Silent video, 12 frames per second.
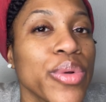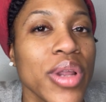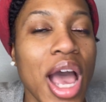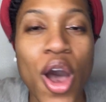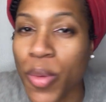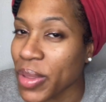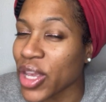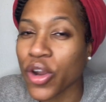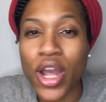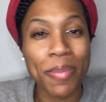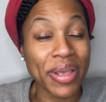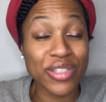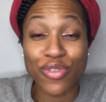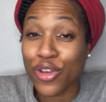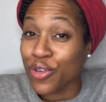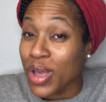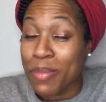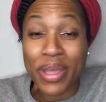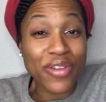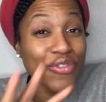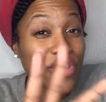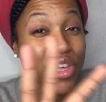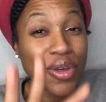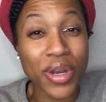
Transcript: I hope that your cup has filled, been filled.